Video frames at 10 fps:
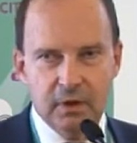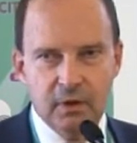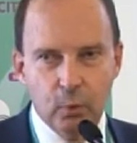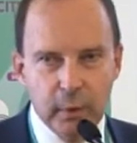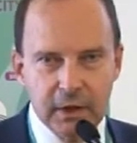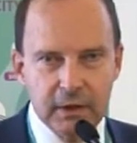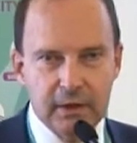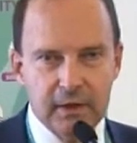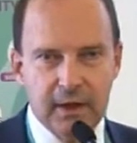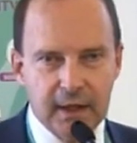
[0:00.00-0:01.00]

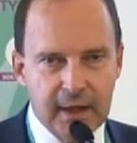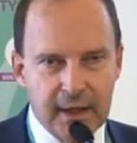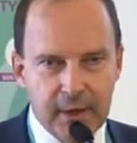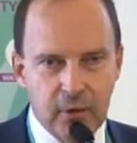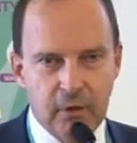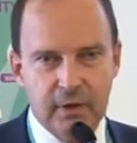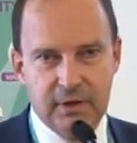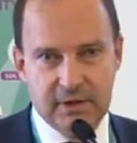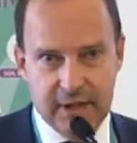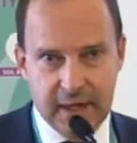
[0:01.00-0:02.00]
with Galileo
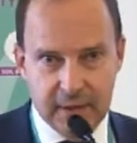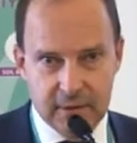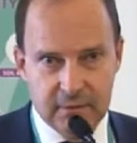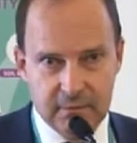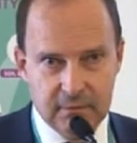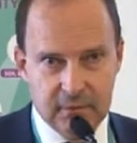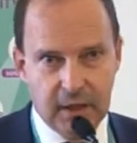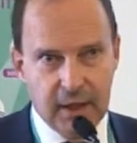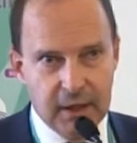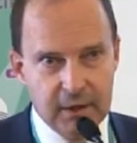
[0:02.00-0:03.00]
inside.
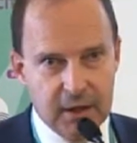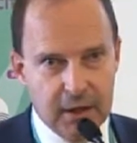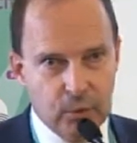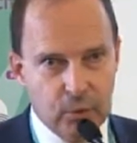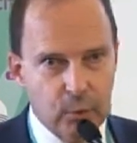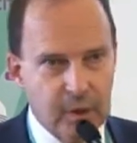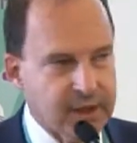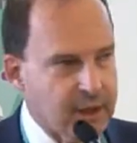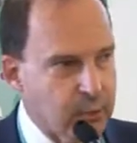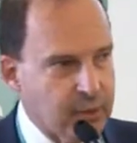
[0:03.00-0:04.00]
And I can tell you in 1
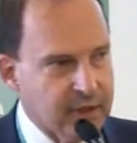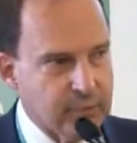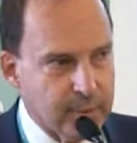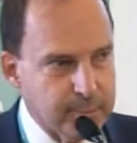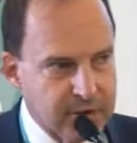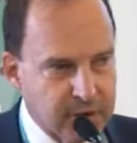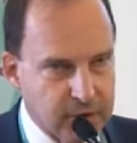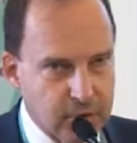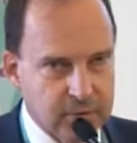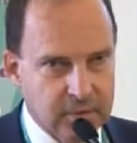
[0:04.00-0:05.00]
year we'll have 1
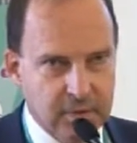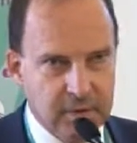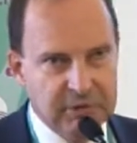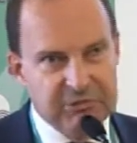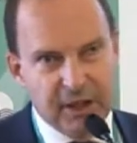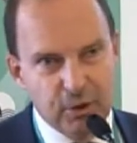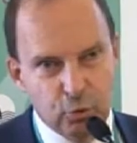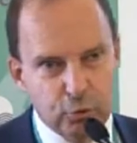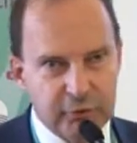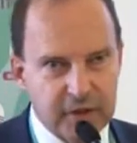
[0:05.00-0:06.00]
billion, and in
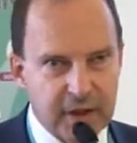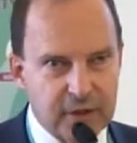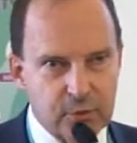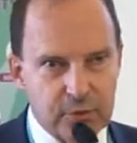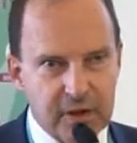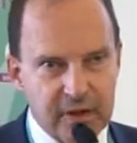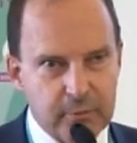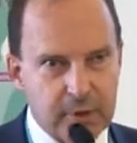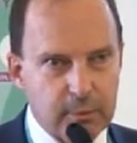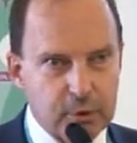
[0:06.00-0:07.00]
2-3 years we'll have
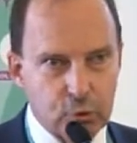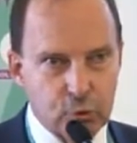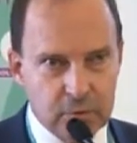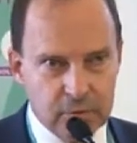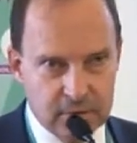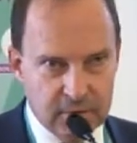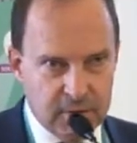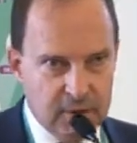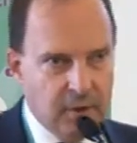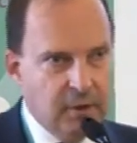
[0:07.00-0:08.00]
maybe 2.
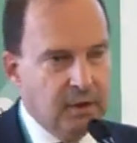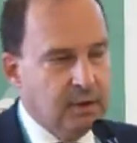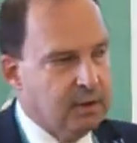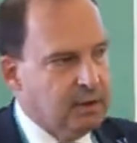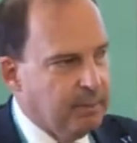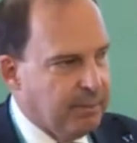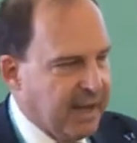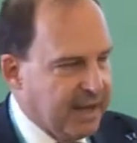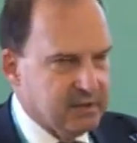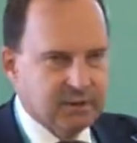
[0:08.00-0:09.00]

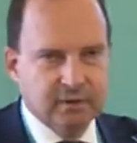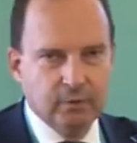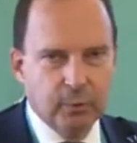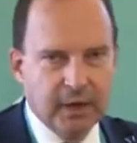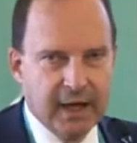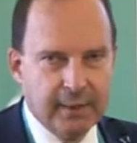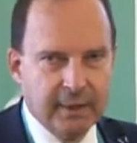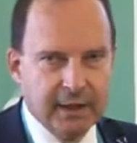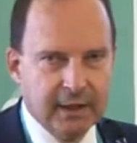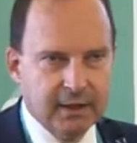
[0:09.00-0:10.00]
Plus, we are
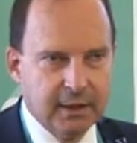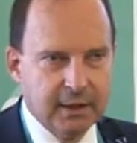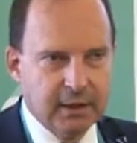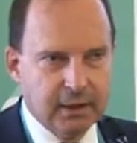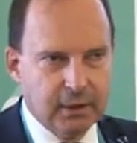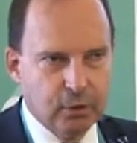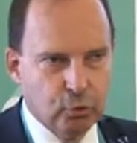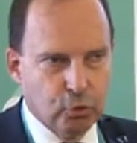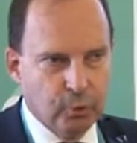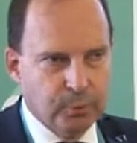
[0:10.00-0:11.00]
market leader in
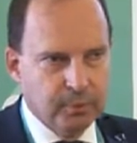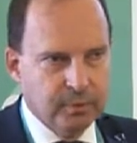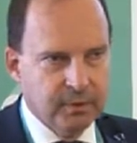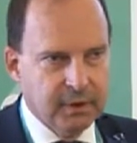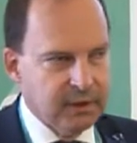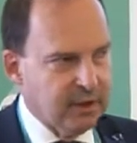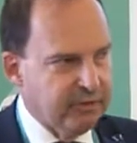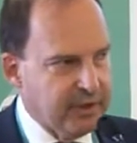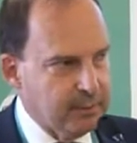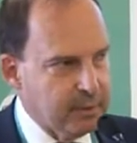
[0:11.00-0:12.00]
Europe in the
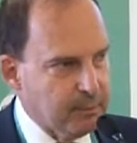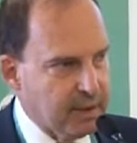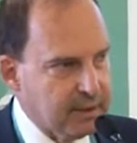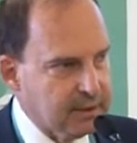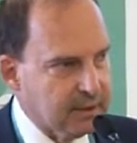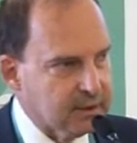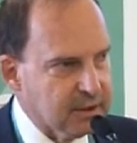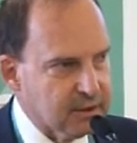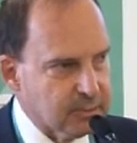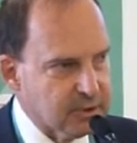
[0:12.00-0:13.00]
farming market.
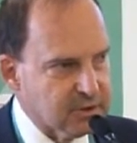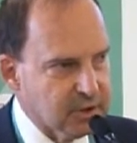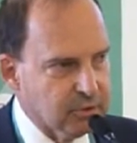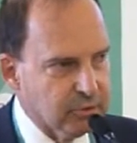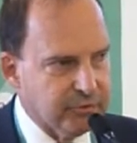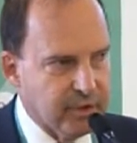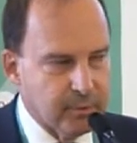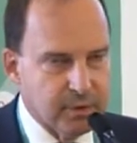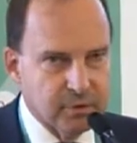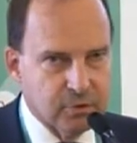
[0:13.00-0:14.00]
80% of
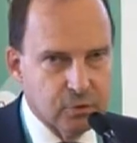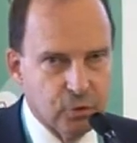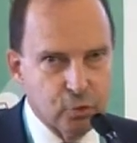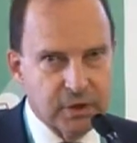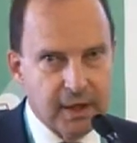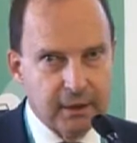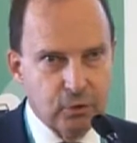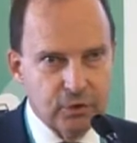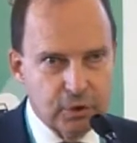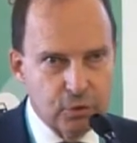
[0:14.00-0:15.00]
farmers use
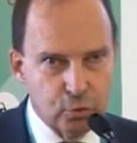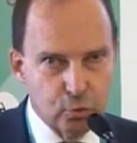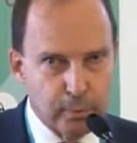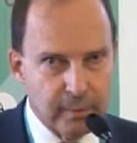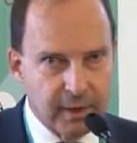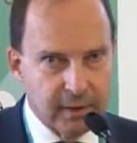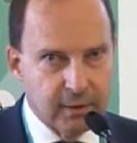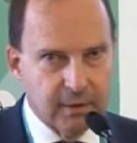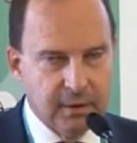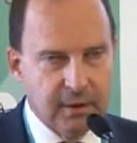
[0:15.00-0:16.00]
EGNOS, and soon
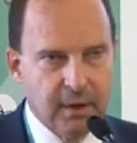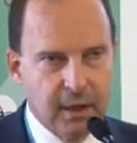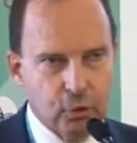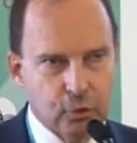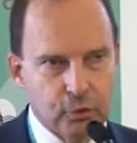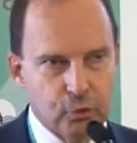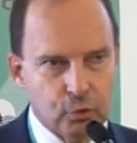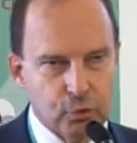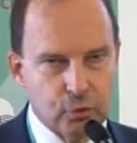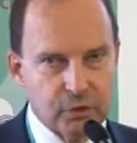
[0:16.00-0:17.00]
many are going to
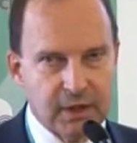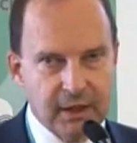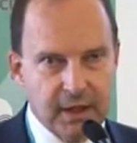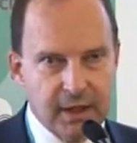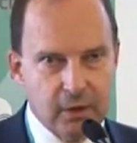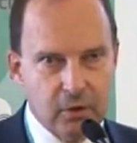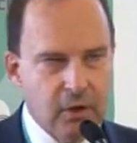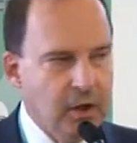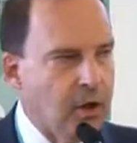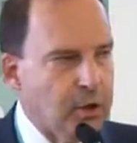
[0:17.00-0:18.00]
use Galileo,
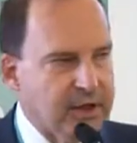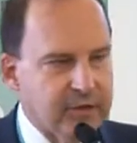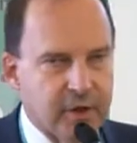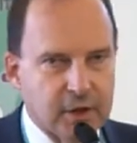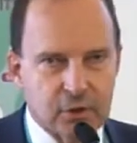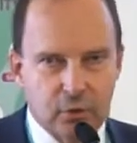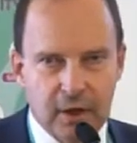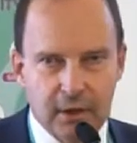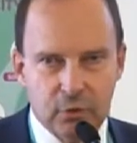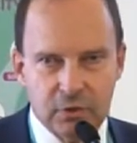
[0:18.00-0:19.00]
or in aviation,
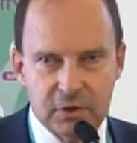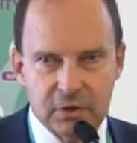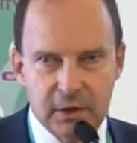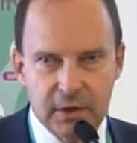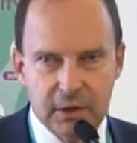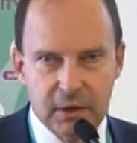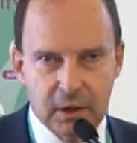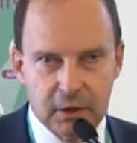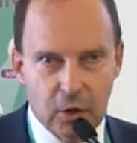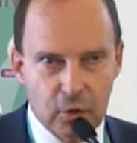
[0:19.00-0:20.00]
EGNOS is the leading
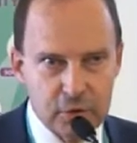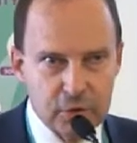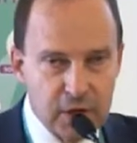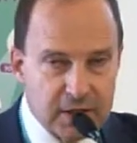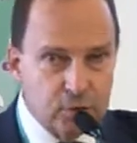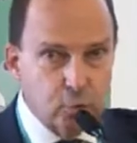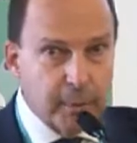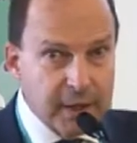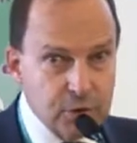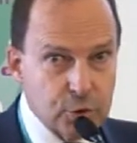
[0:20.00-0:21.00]
technology, just to
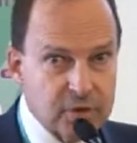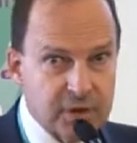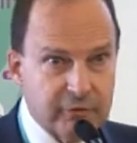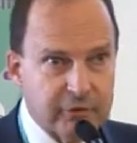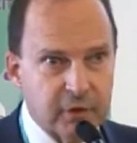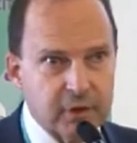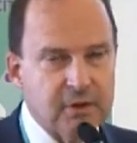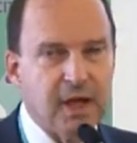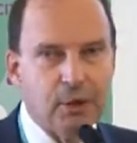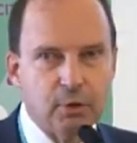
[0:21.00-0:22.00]
mention some things.
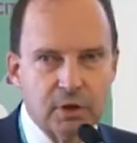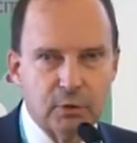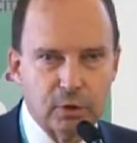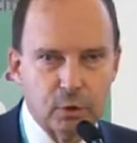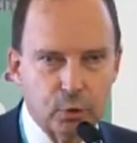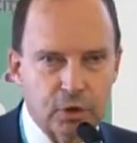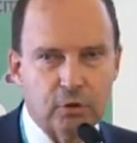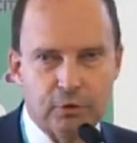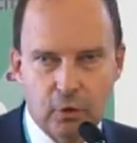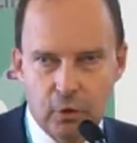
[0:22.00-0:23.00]
How did we do it?
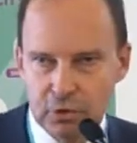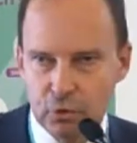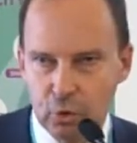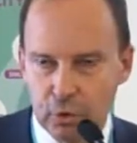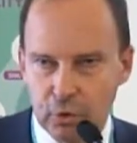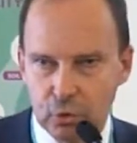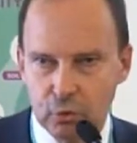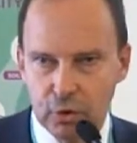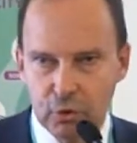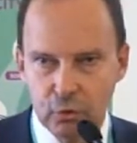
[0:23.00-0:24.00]
Of course, talking to
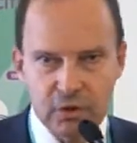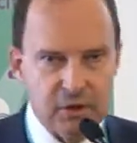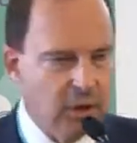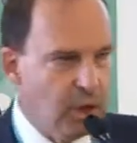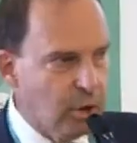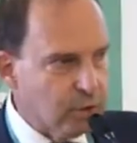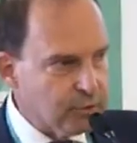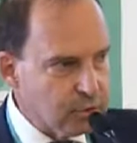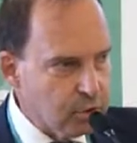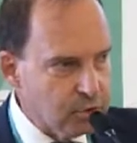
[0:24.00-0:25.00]
the users,
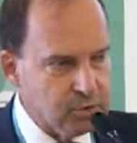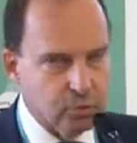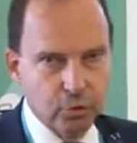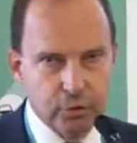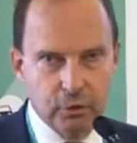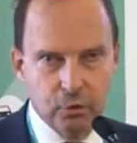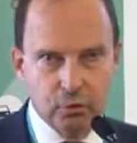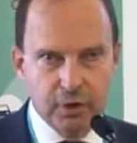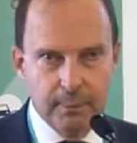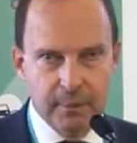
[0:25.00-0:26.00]
of course, talking to
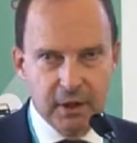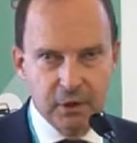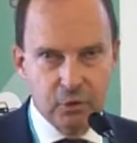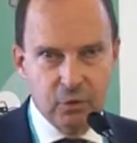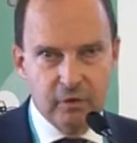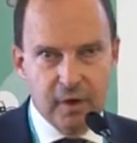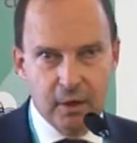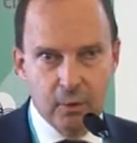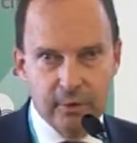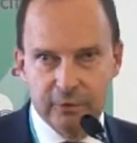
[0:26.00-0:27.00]
the application
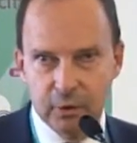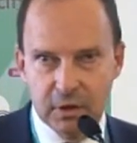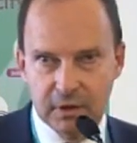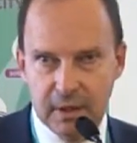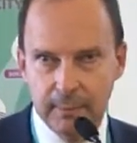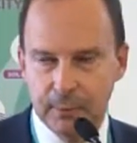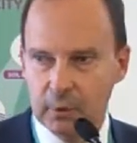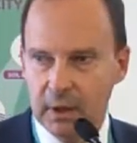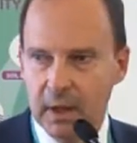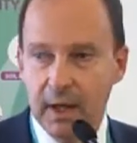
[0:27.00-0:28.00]
developer, for example,
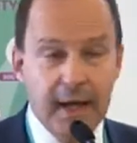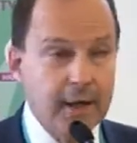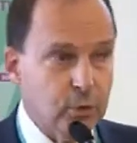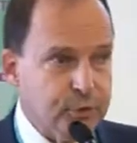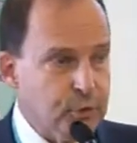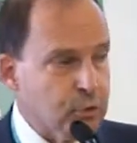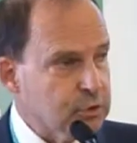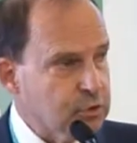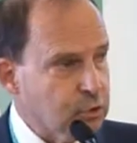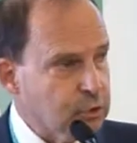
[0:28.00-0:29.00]
and of
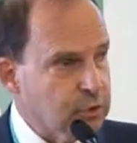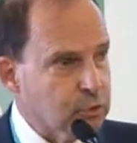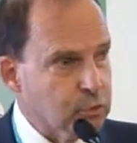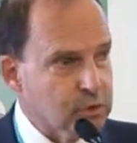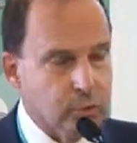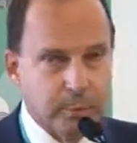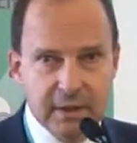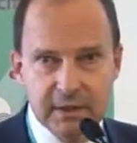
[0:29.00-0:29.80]
course, talking to the supply